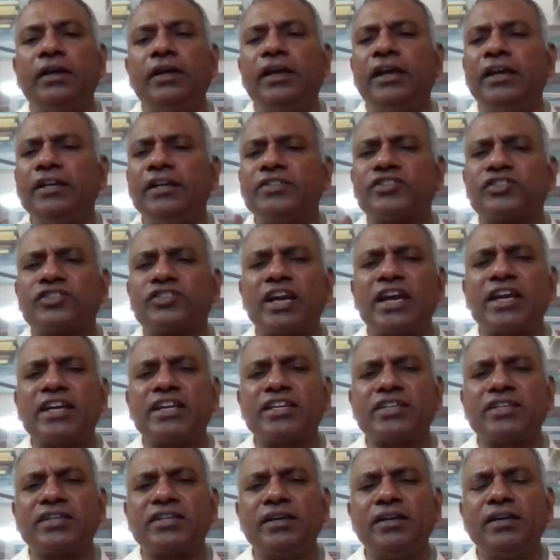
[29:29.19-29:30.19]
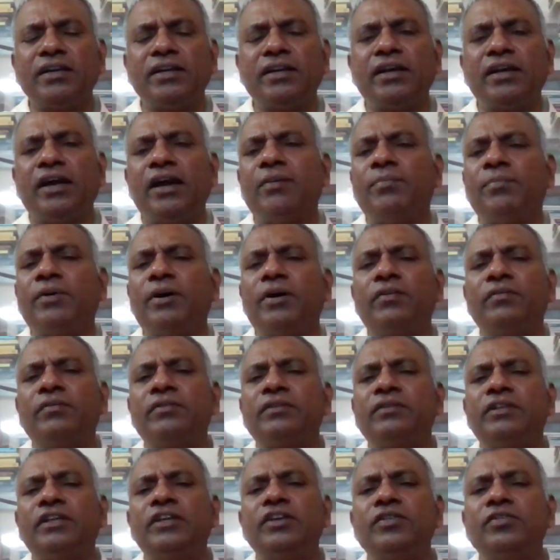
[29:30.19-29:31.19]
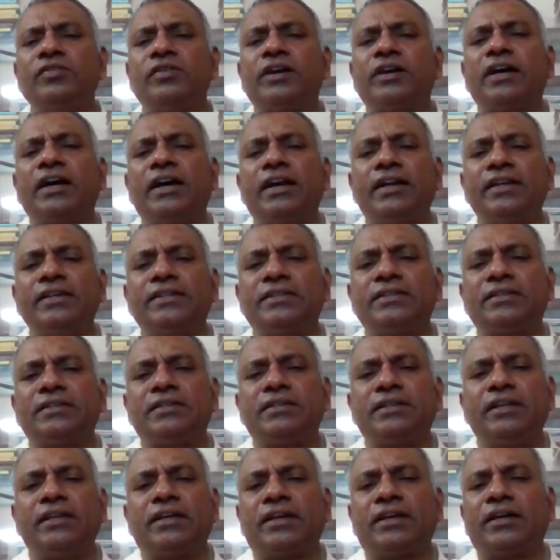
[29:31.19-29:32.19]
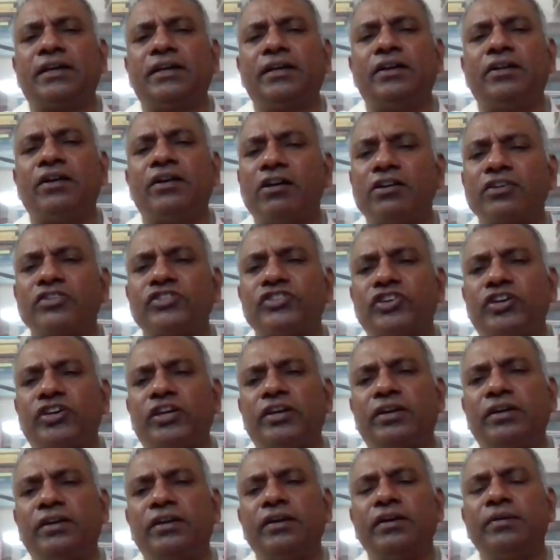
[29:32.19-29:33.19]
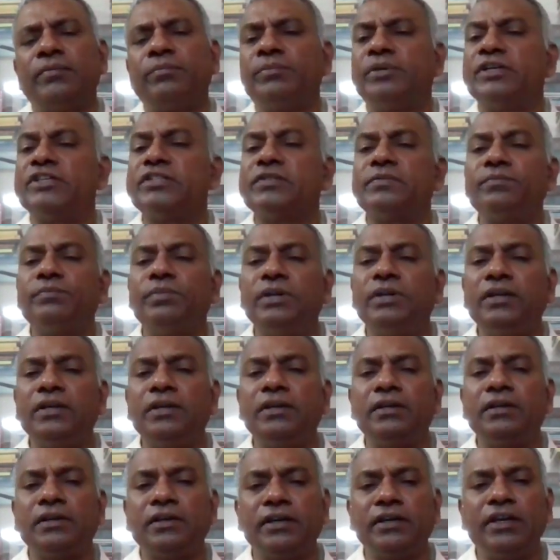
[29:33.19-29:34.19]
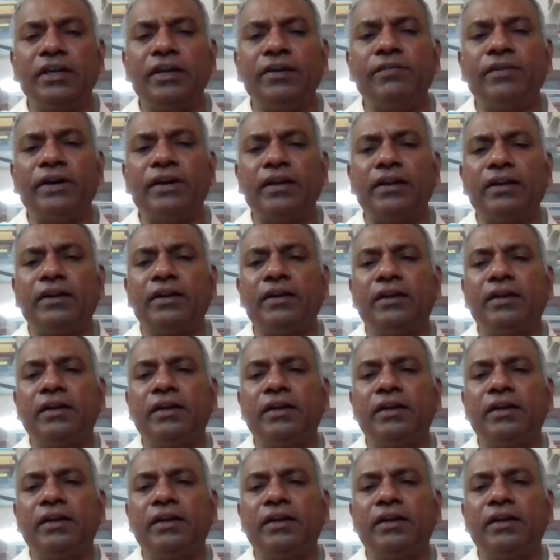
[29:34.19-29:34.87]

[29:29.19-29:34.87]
instruction about the Eucharistic doctrine must be given.